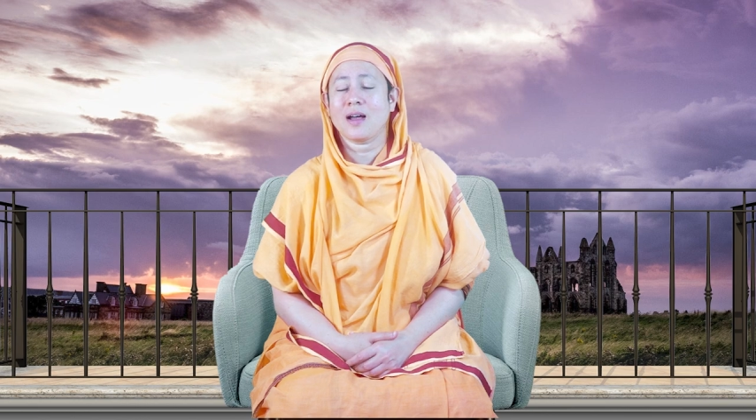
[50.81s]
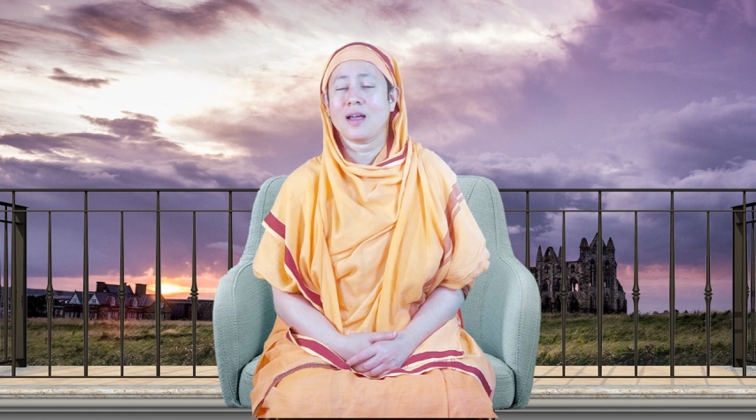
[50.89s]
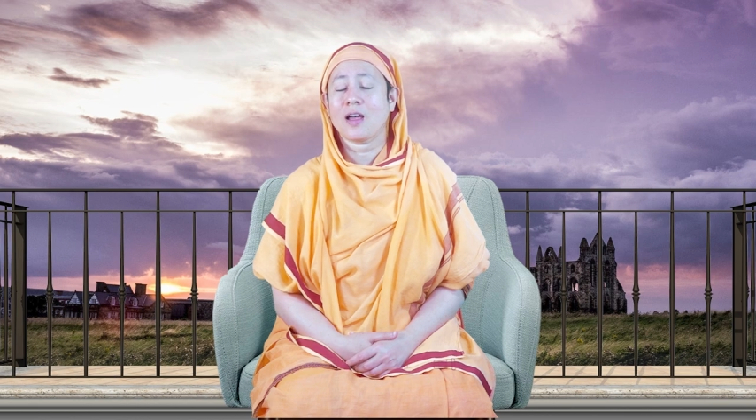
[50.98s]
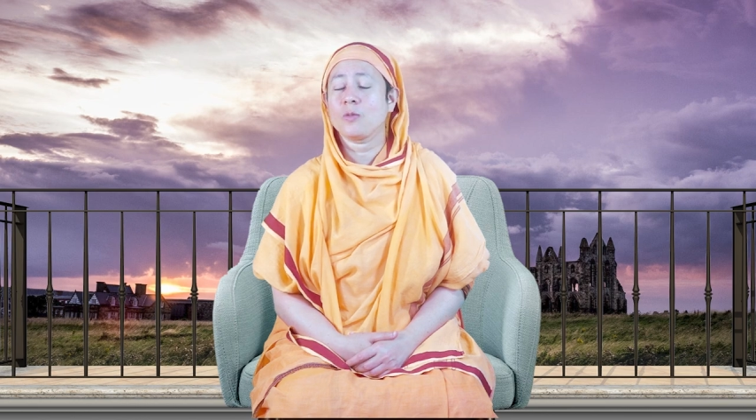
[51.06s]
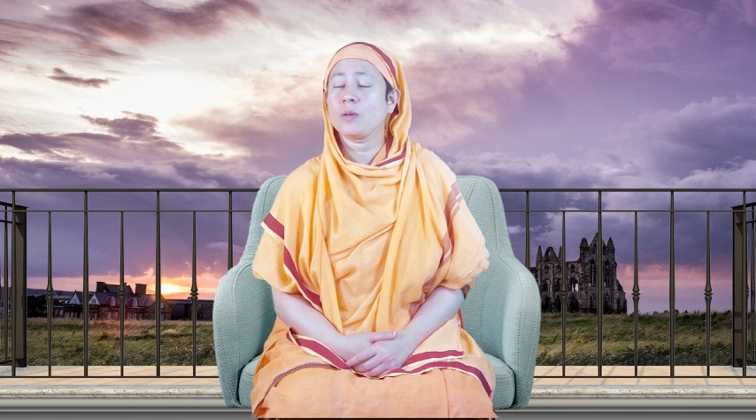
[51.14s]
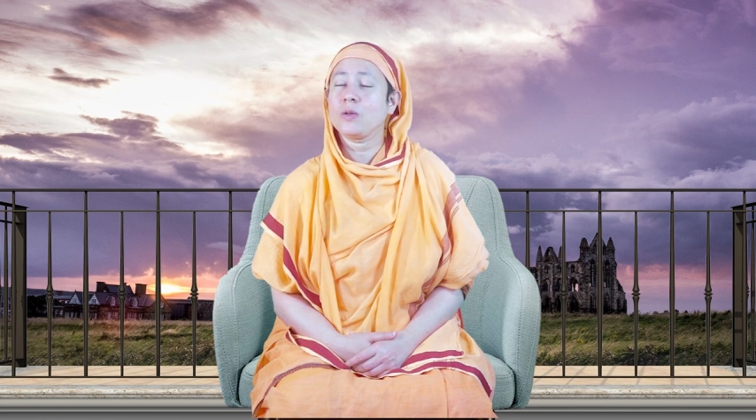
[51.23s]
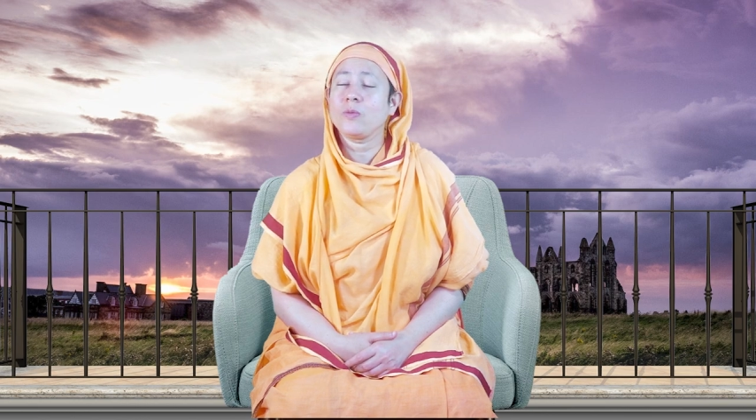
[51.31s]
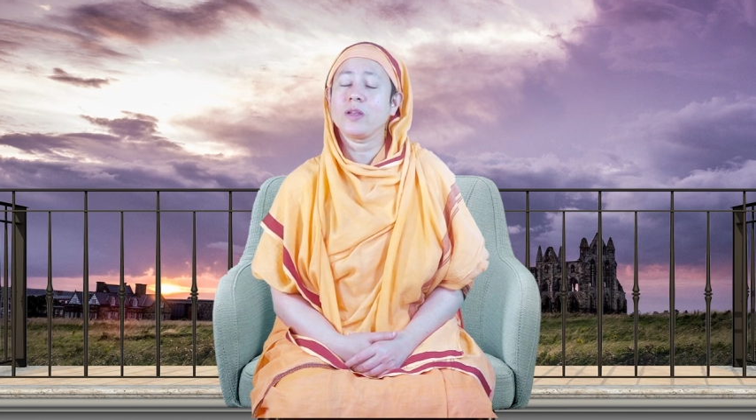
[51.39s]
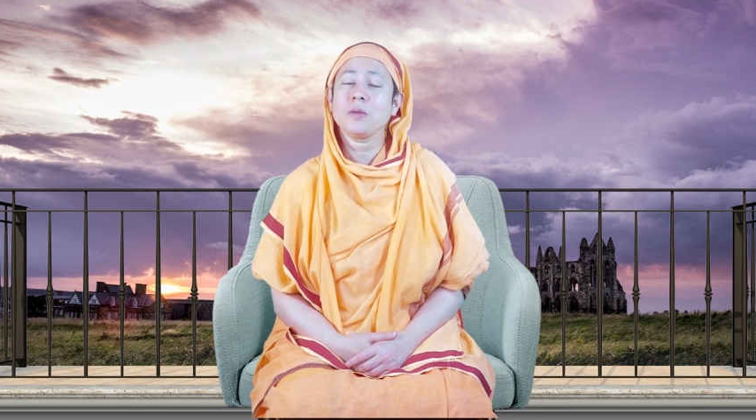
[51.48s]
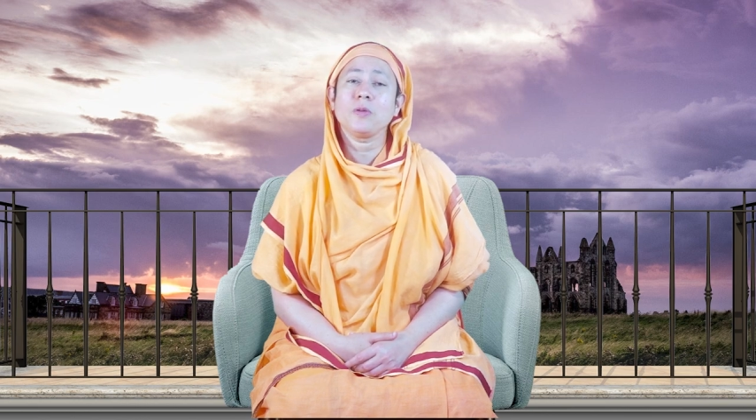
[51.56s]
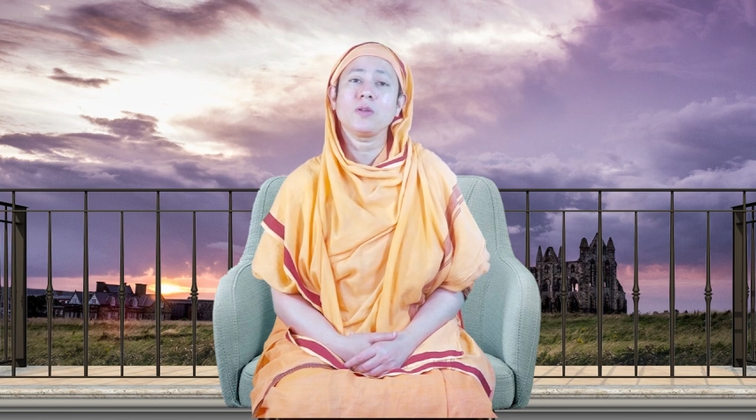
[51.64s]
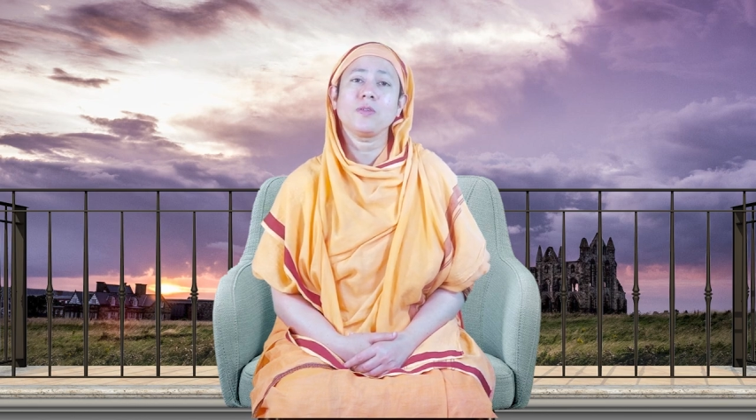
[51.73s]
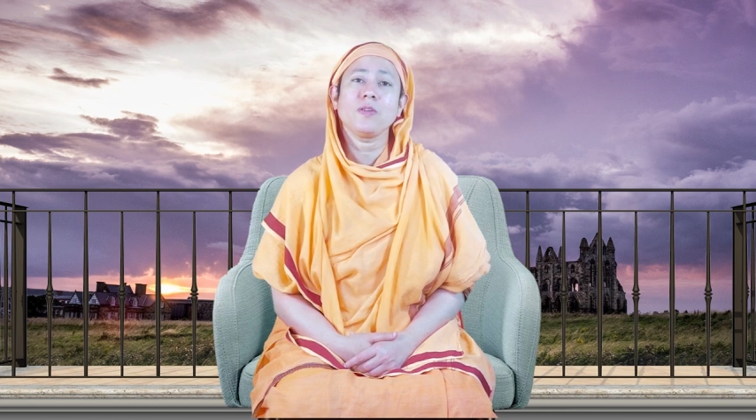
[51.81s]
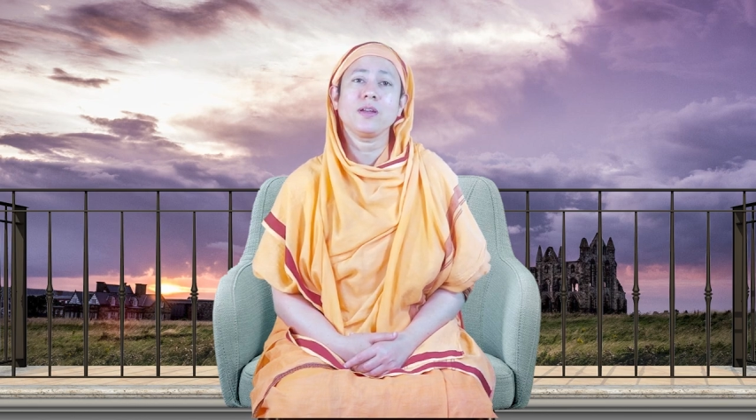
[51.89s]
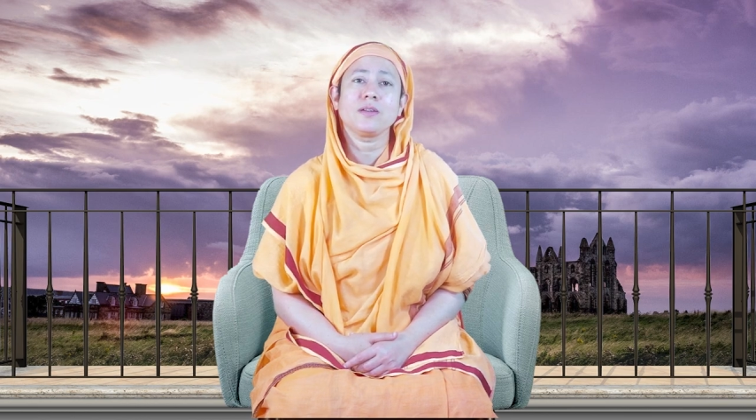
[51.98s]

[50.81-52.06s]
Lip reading: have been very beautifully